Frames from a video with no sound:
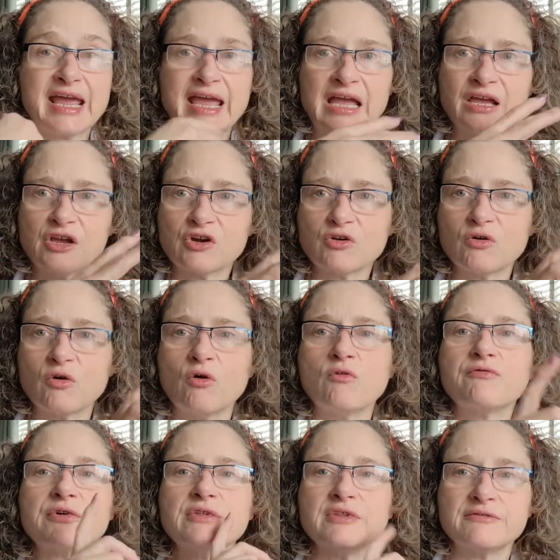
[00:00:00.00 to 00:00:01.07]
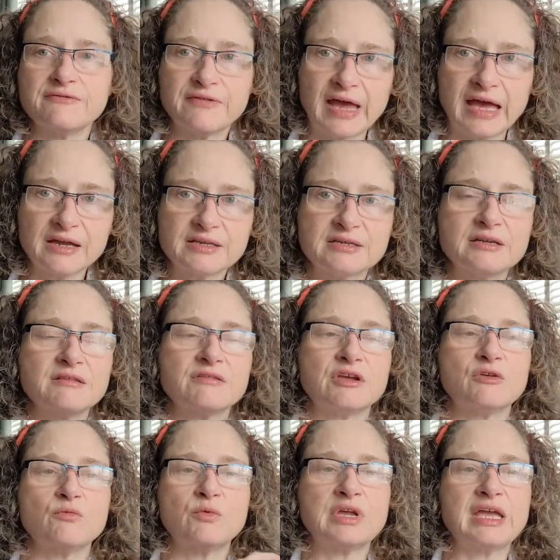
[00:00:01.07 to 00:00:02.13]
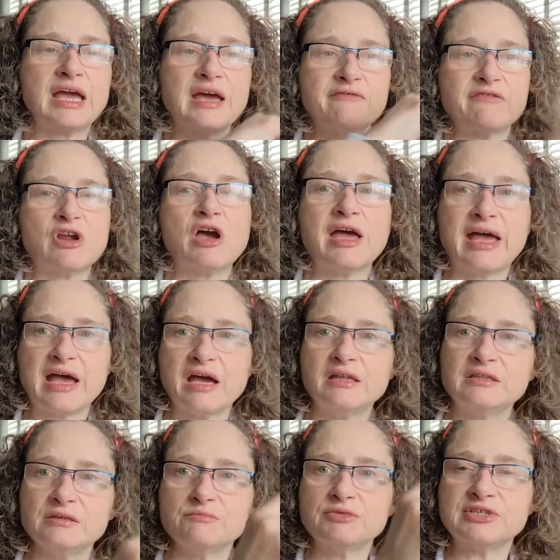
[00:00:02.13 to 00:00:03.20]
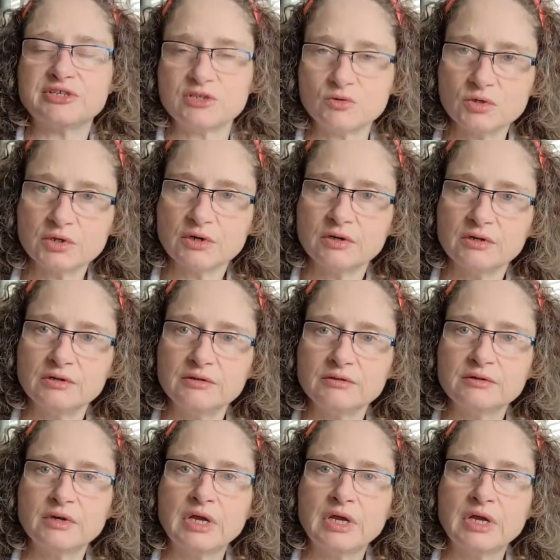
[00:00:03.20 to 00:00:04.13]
anger over the fact that we have not had them sooner,